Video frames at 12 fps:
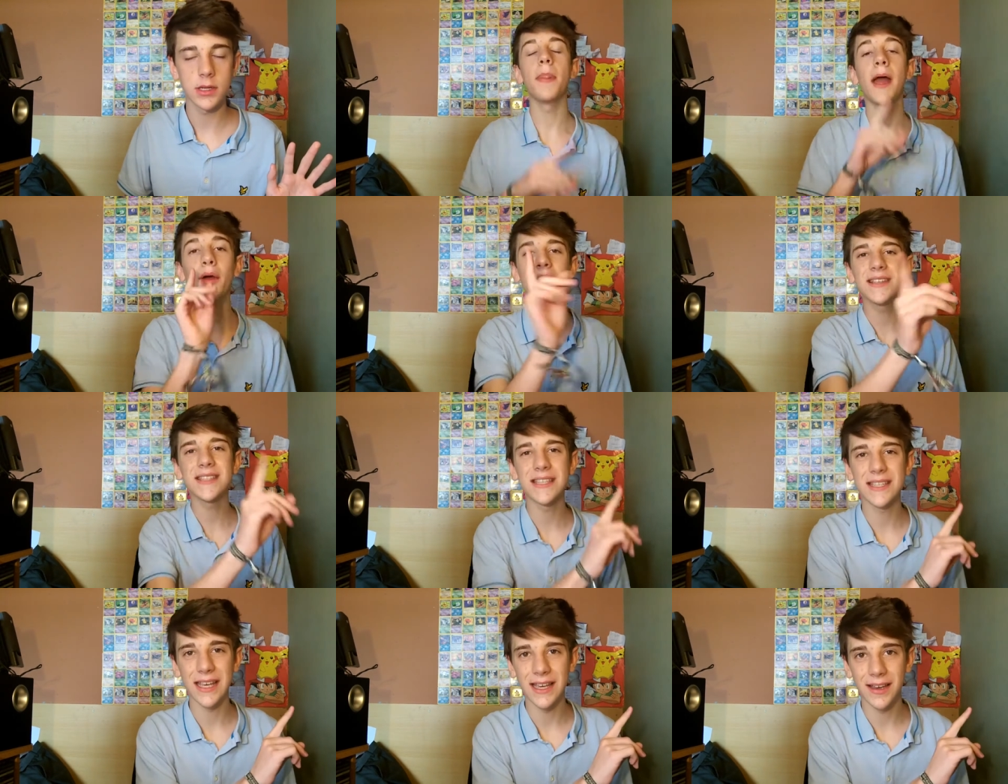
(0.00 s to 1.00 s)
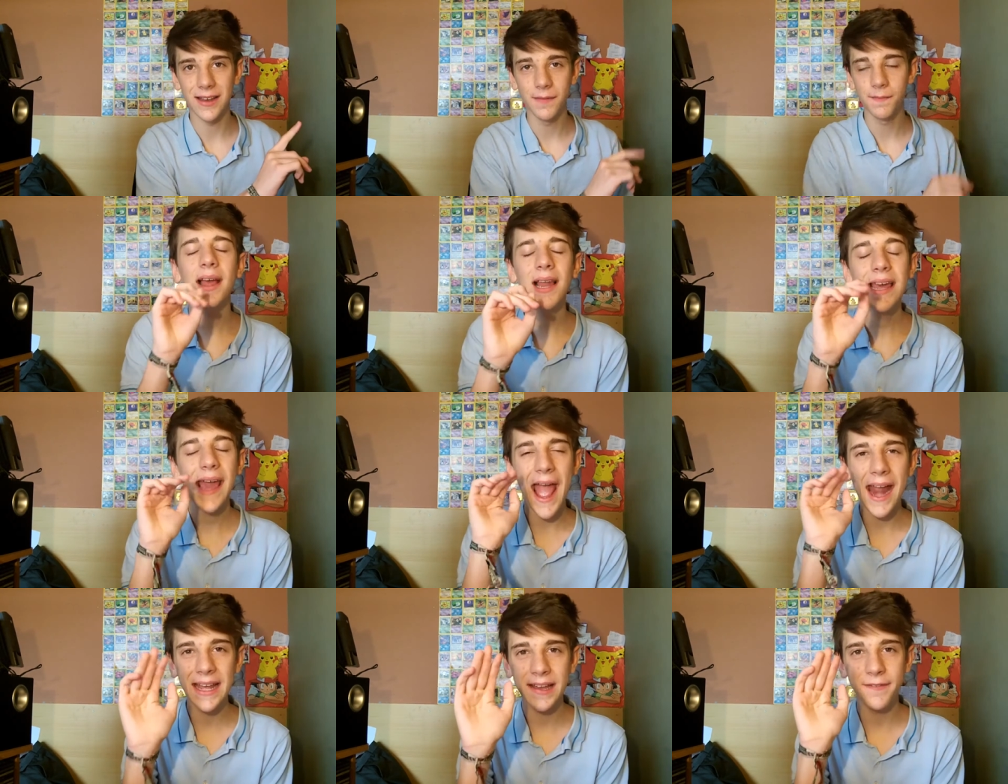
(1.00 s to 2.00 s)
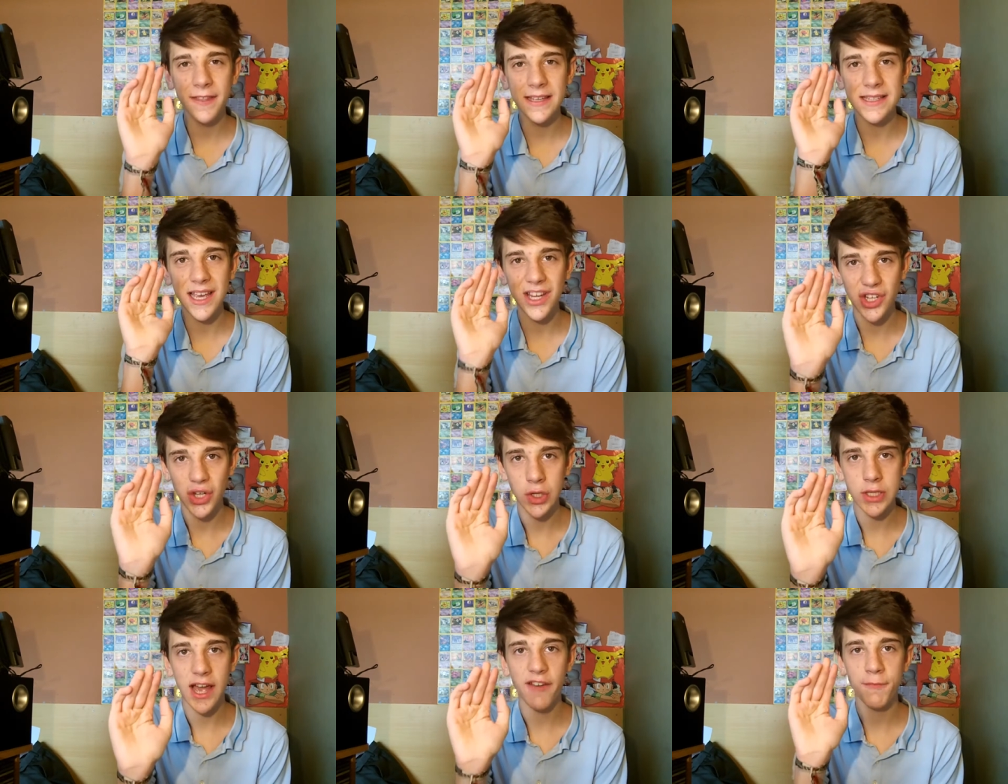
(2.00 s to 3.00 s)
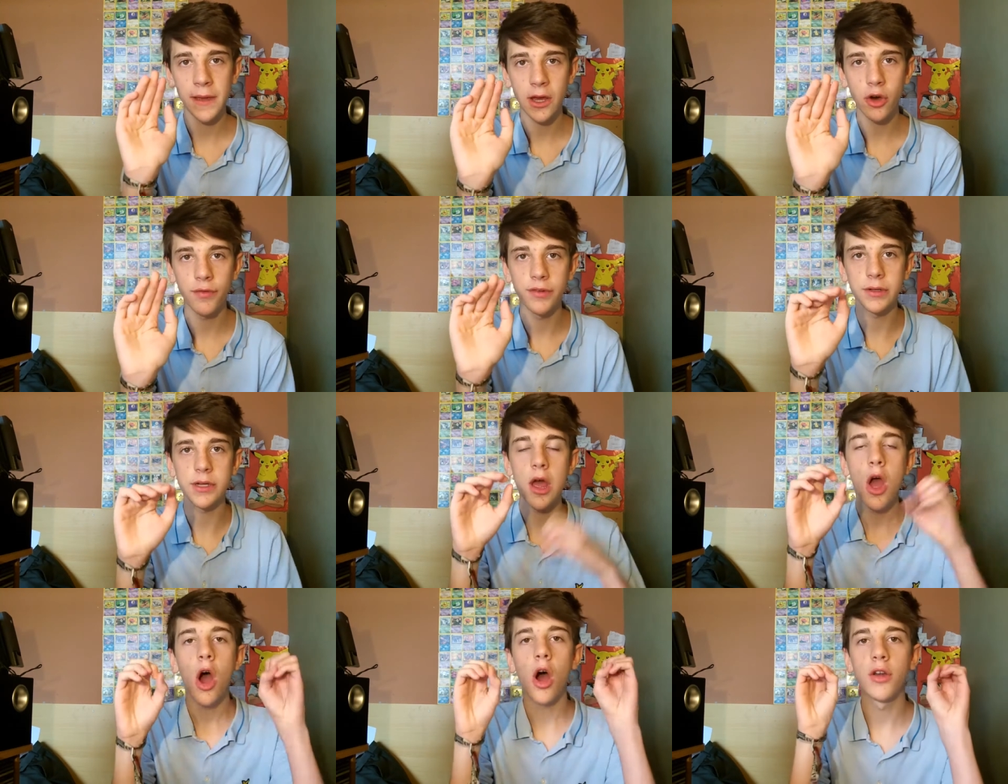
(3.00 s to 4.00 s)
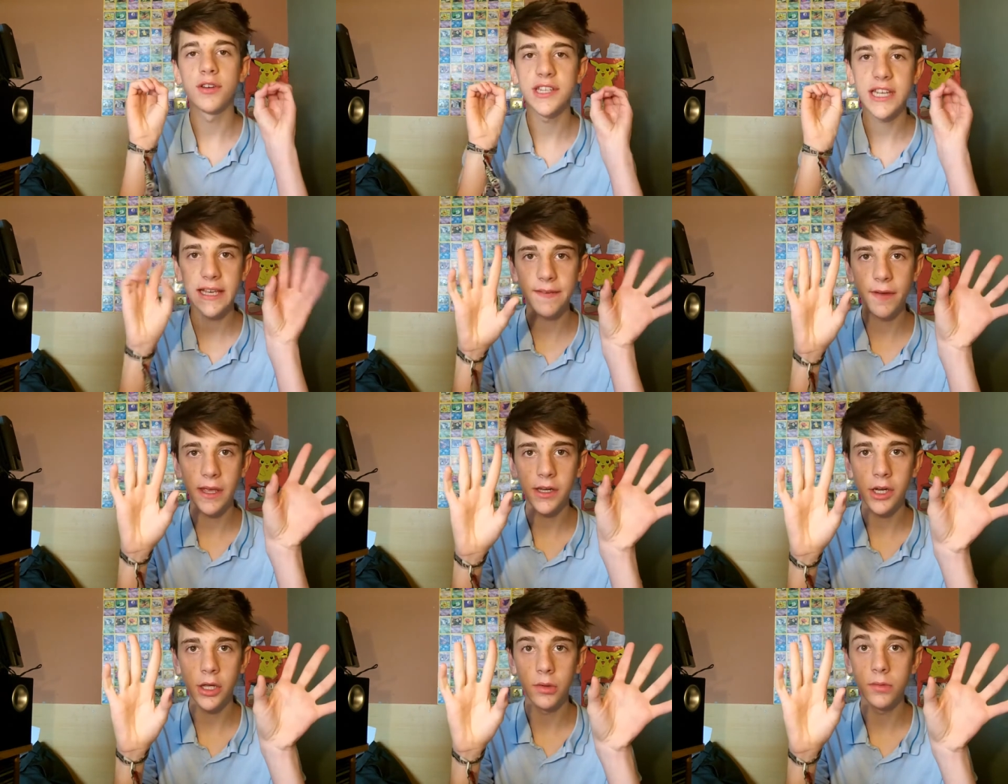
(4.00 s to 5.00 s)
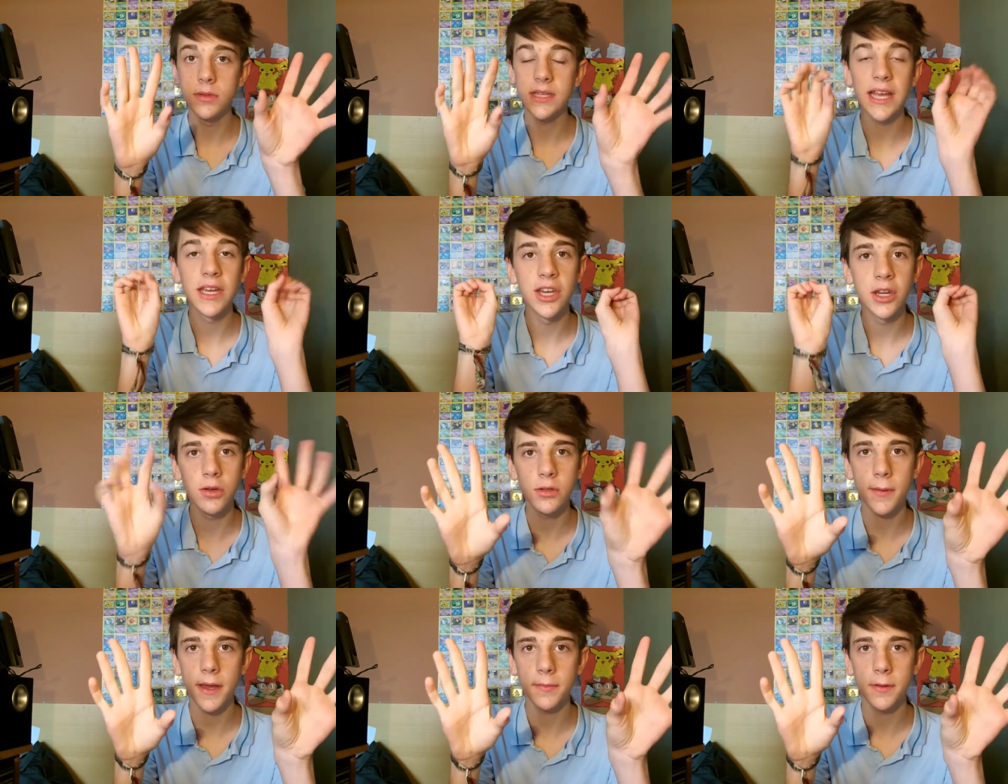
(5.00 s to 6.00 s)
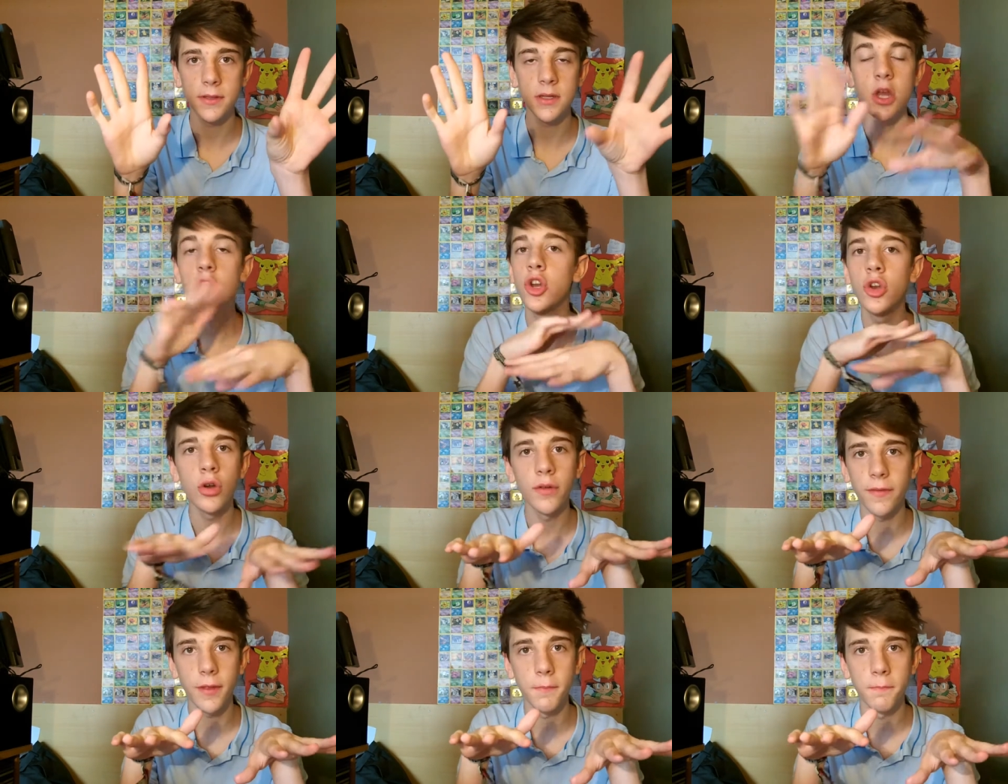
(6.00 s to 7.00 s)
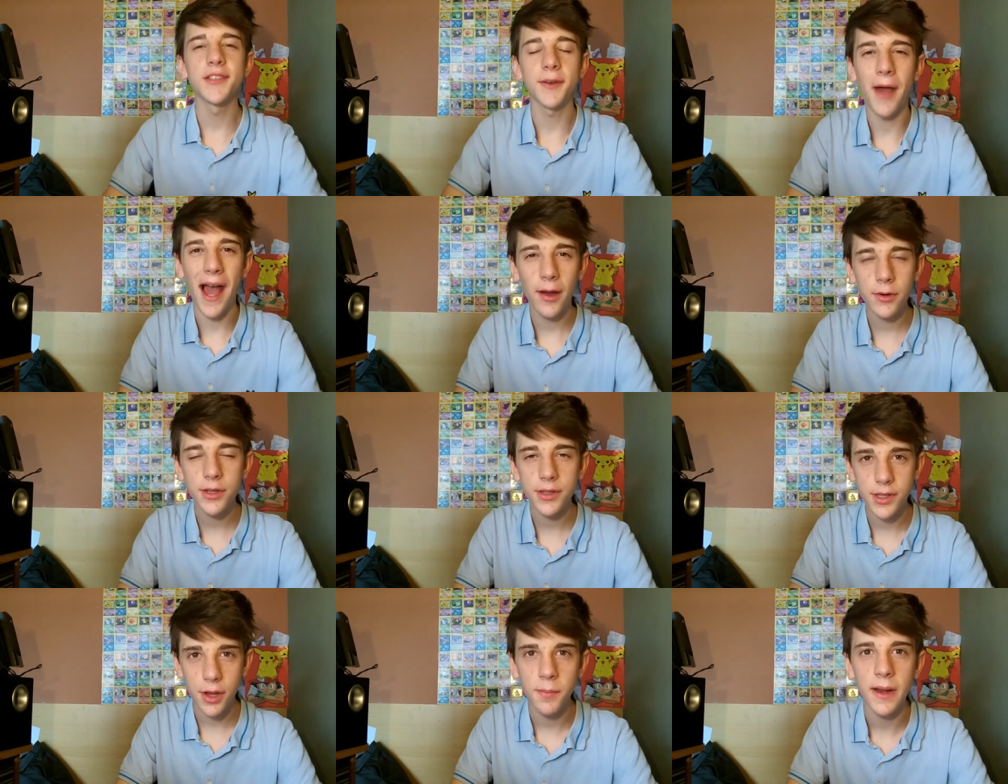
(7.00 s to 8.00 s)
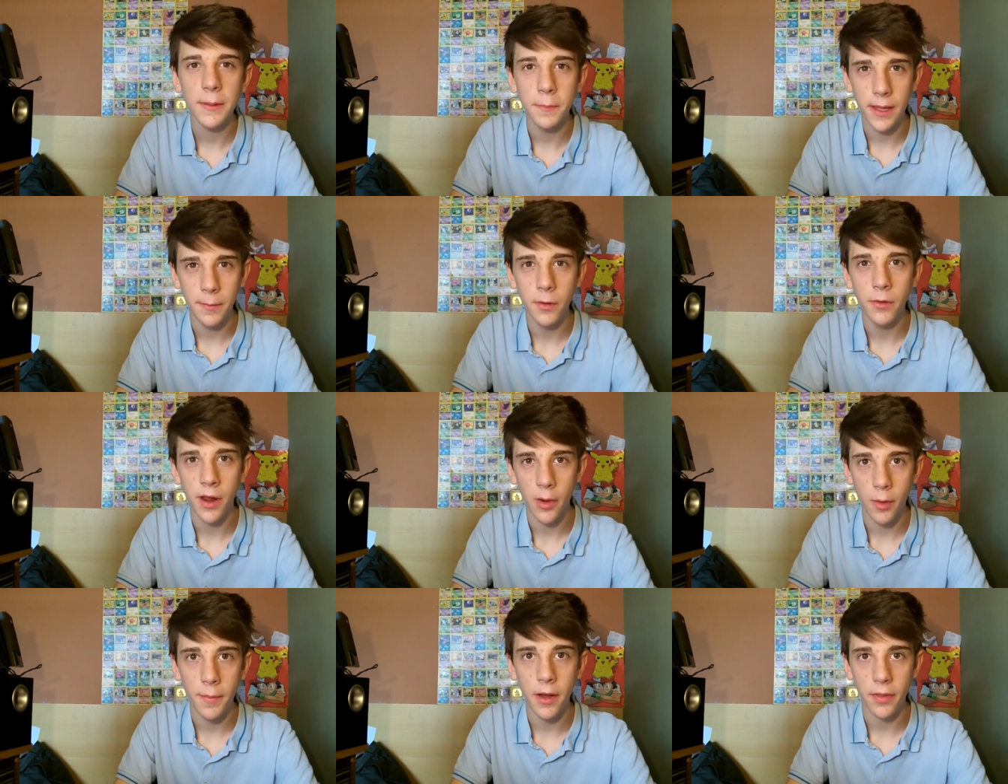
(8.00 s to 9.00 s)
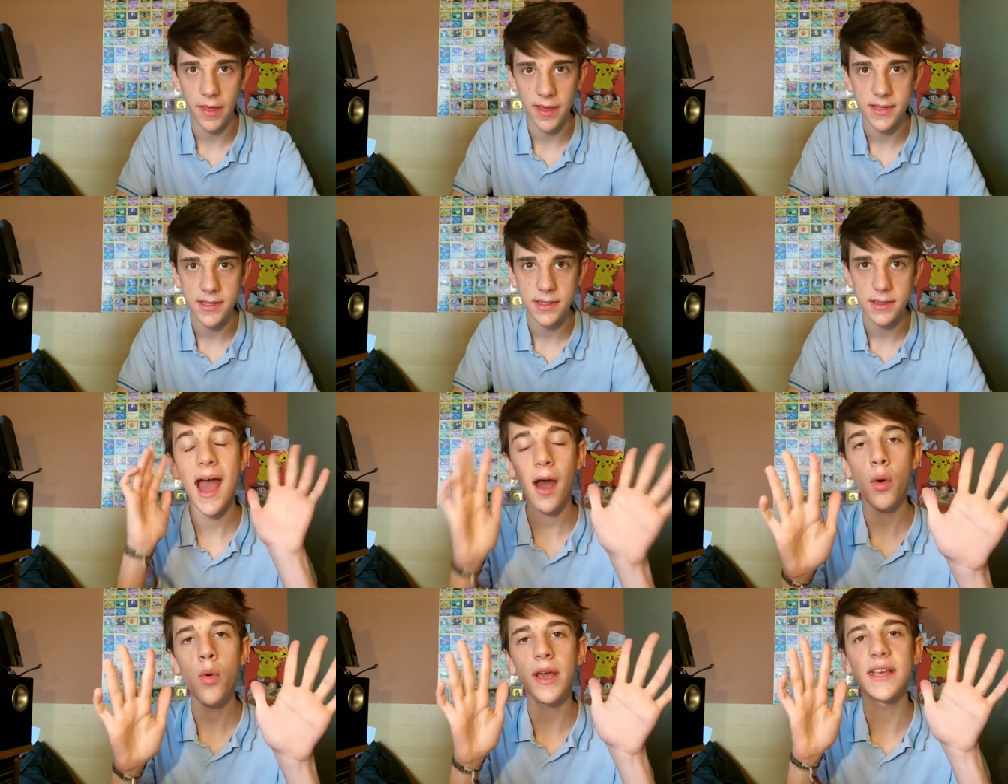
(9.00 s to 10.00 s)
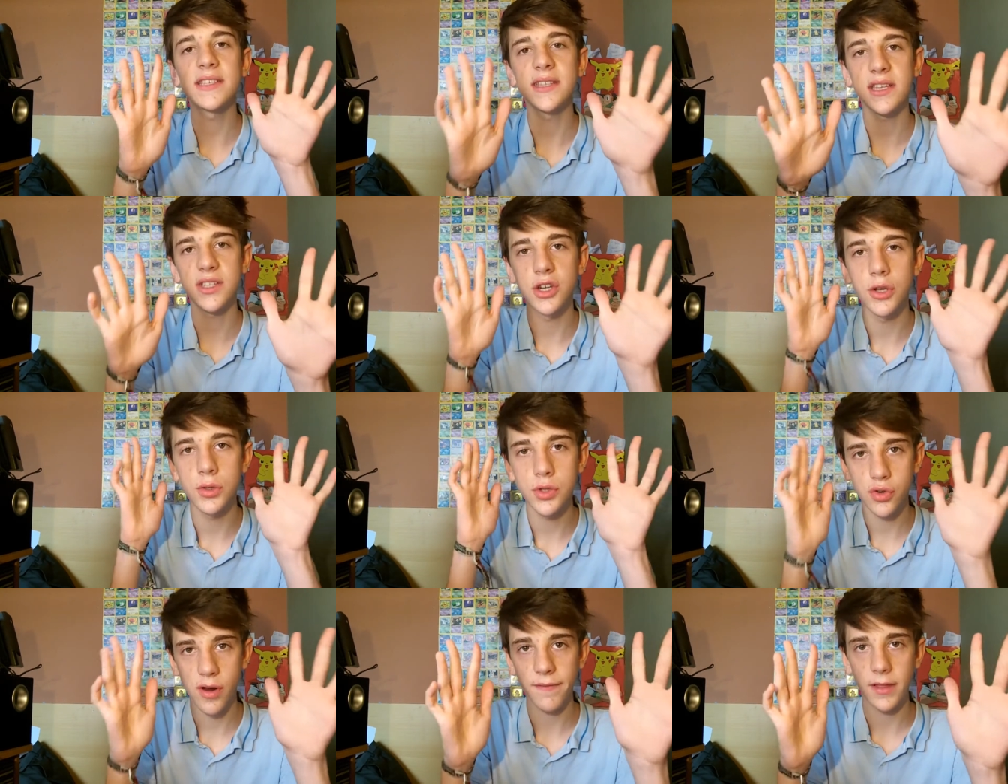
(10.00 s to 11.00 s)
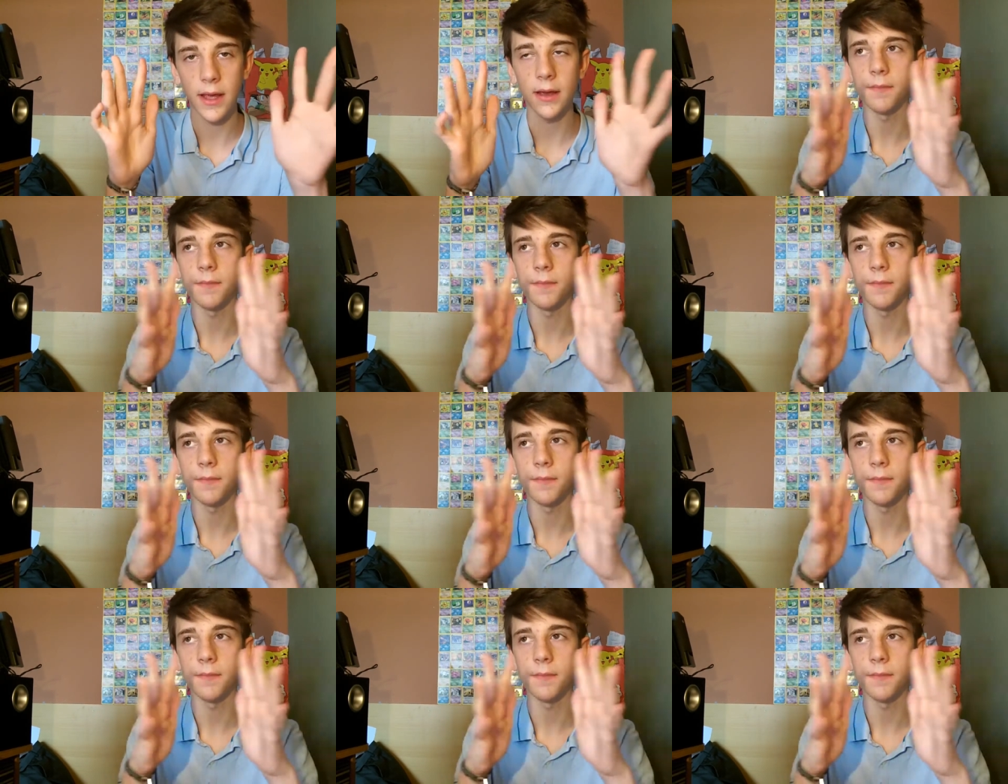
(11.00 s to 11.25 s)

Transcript: Now, here's the sinker barely any of these issues have been covered on TV news, in newspapers, none of them. So, how do so many people know about this? How is this news travelling?